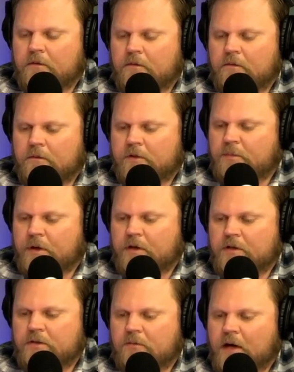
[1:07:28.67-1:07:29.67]

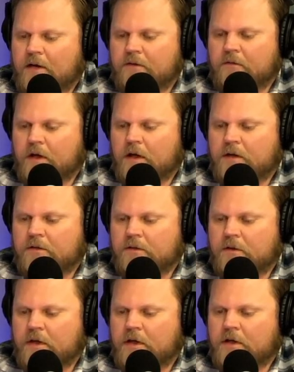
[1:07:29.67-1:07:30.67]
experienced the wrath of God so
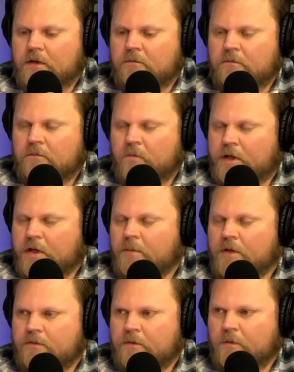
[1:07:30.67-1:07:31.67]
that he could redeem
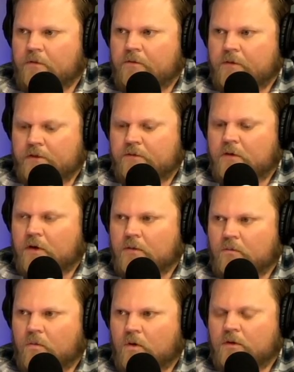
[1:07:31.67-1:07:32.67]
us from a, this
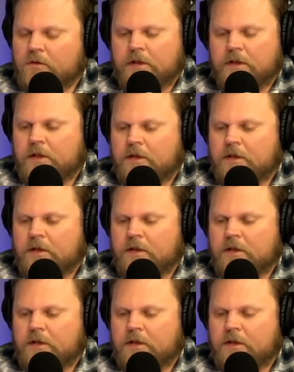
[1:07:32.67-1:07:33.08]
fallen world.